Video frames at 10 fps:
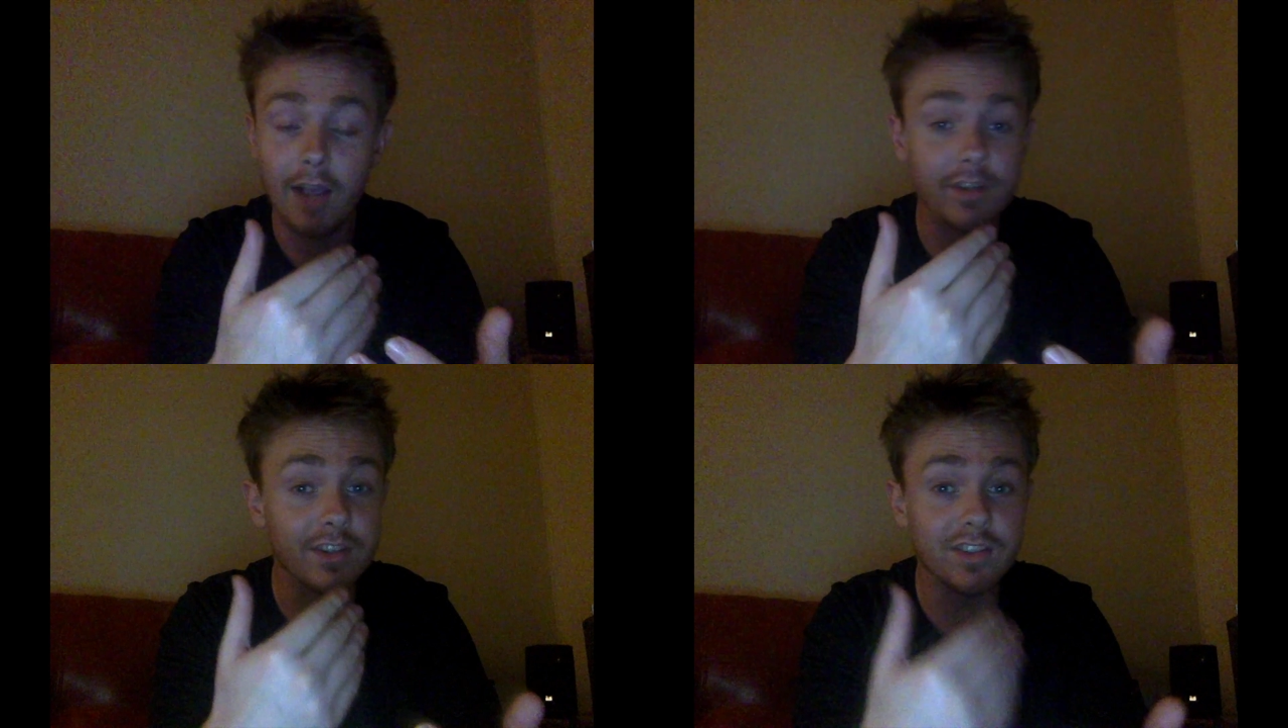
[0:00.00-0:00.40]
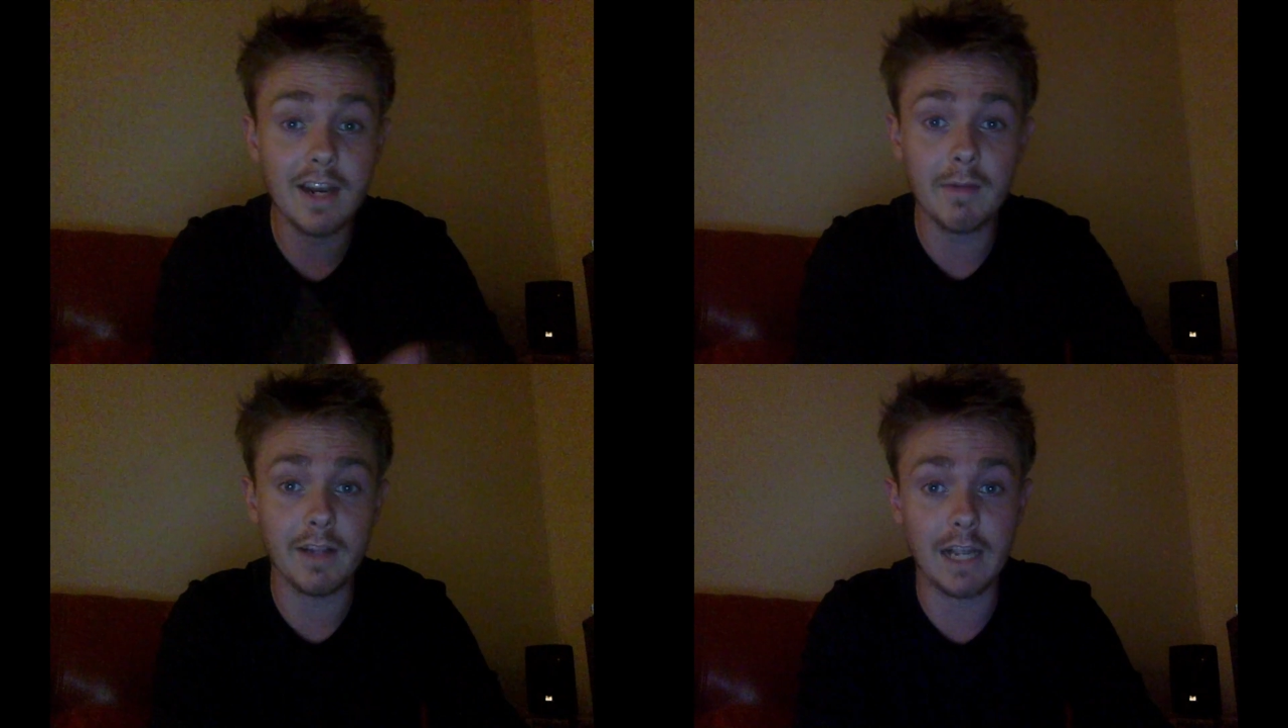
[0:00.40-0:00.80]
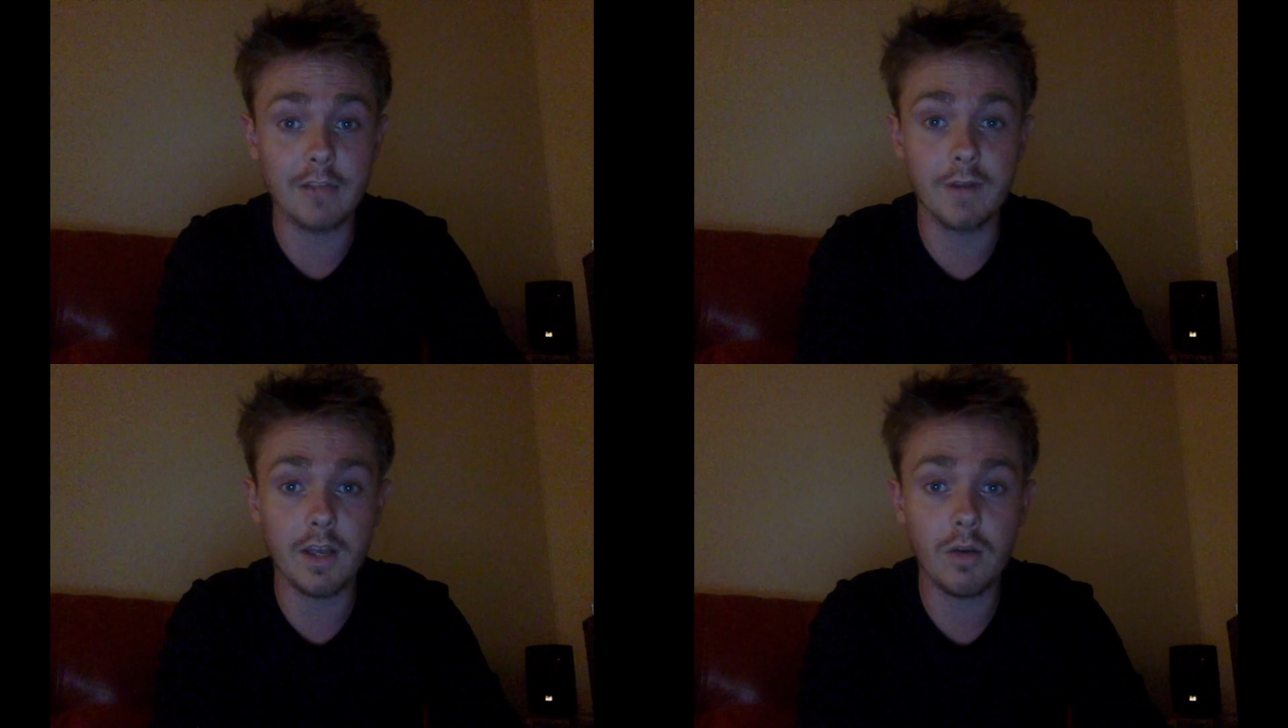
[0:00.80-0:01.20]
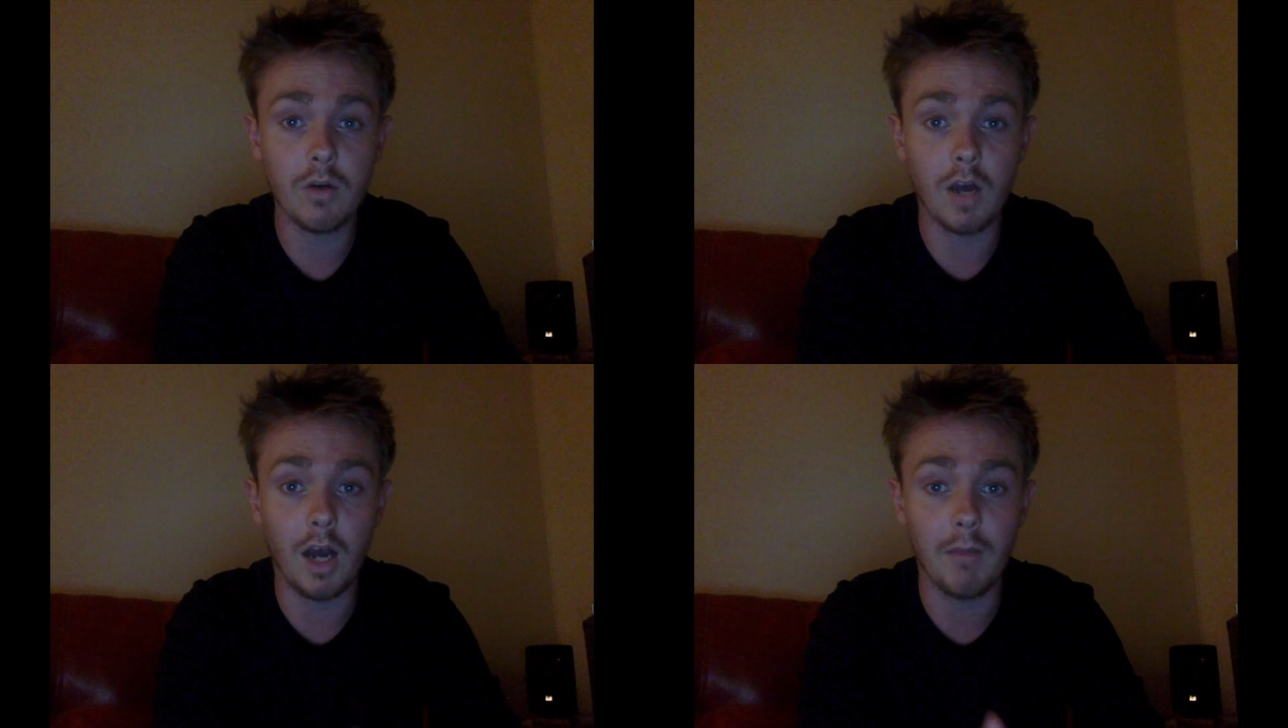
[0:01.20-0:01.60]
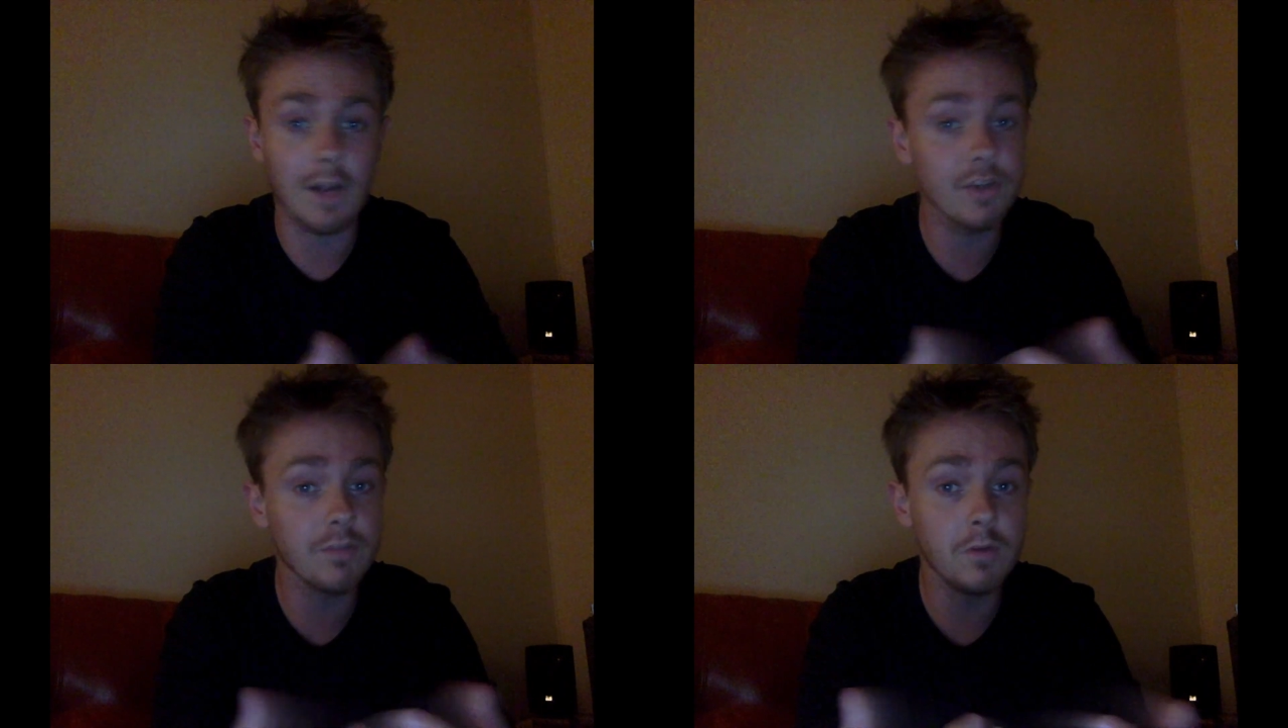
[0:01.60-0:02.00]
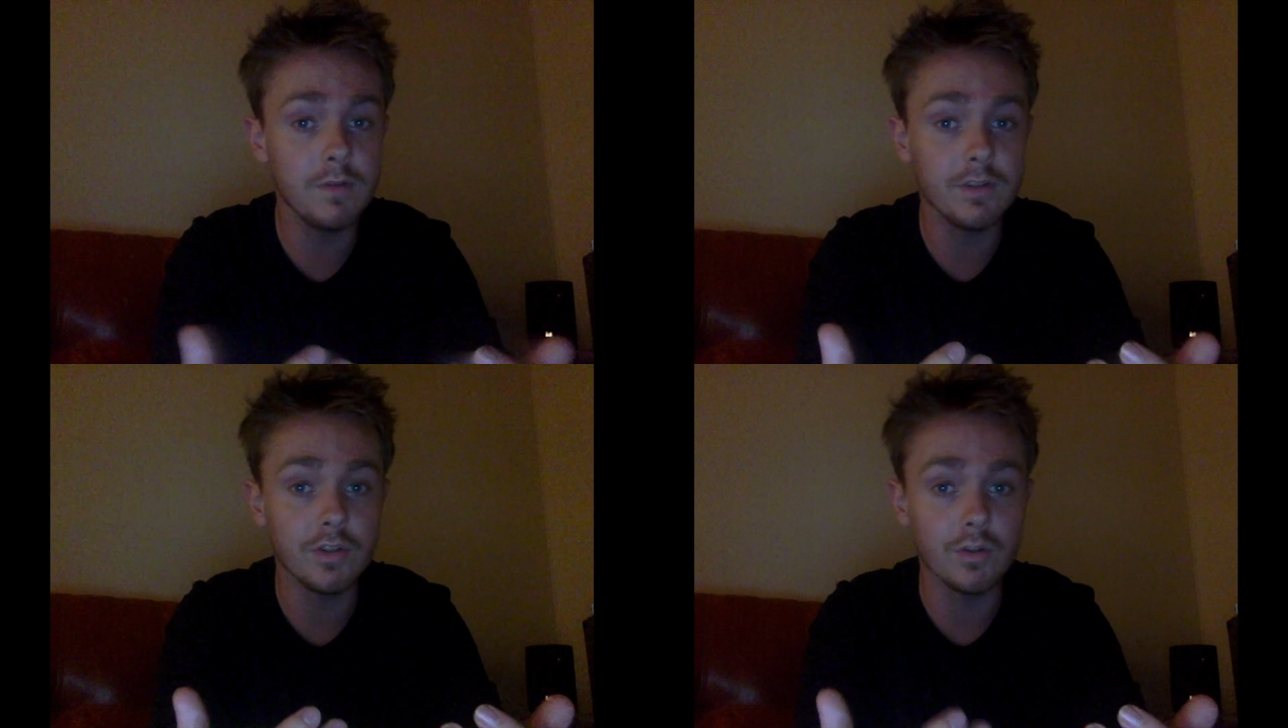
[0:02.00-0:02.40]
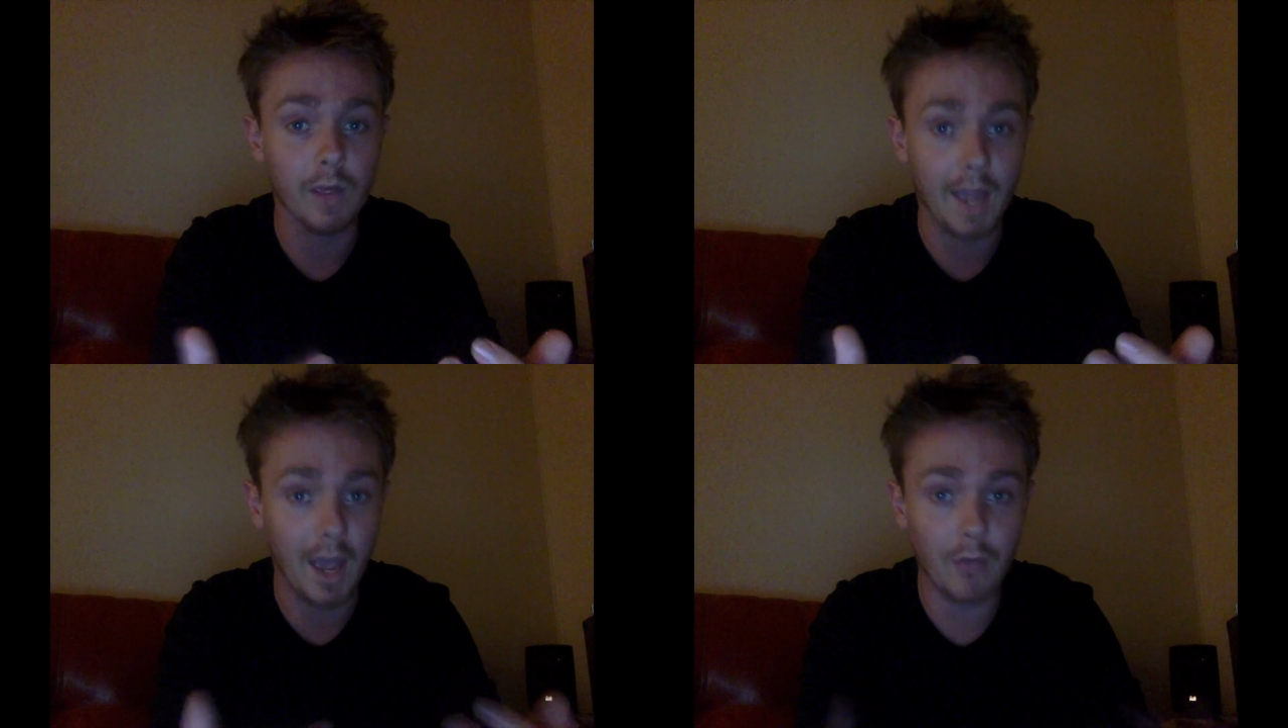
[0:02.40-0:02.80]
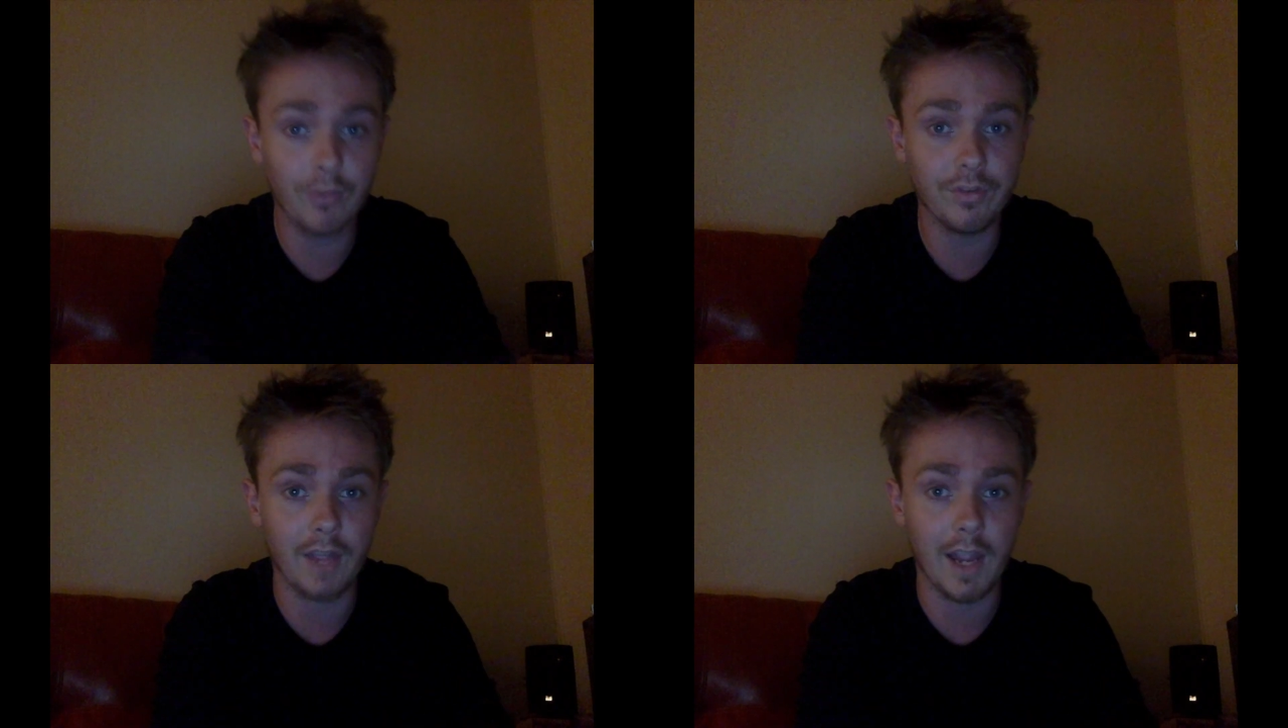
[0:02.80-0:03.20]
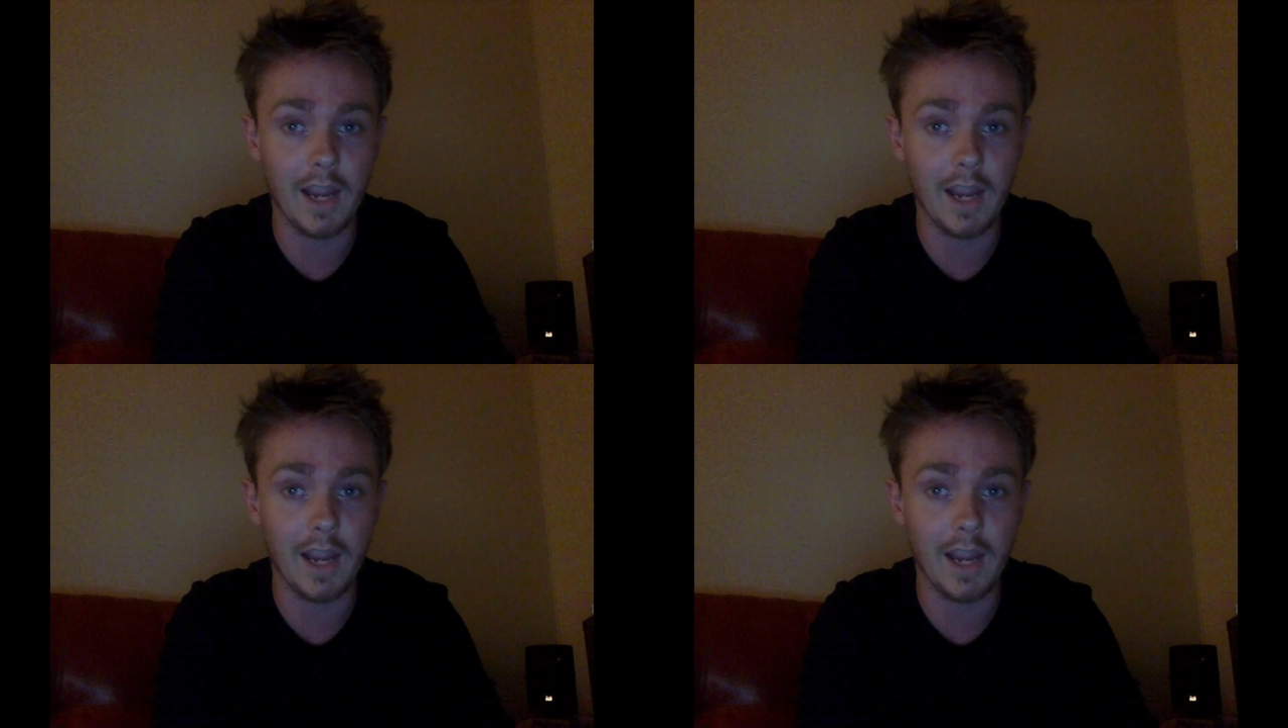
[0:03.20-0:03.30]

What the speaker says: As I said in my last video, I just moved into a house,